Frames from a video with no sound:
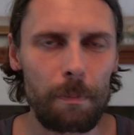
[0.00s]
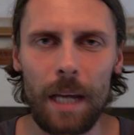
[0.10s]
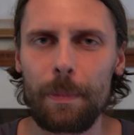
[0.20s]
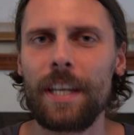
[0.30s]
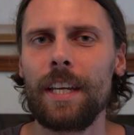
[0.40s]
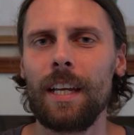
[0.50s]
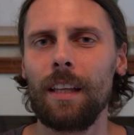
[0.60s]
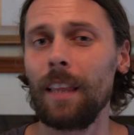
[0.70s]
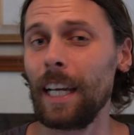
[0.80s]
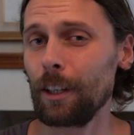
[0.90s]
maybe
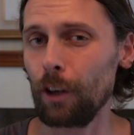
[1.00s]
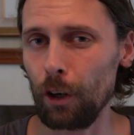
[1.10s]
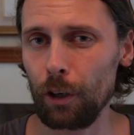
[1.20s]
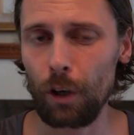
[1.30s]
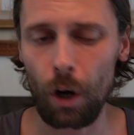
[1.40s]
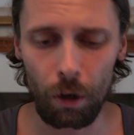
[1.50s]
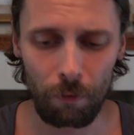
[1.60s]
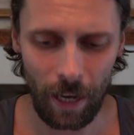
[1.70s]
let go of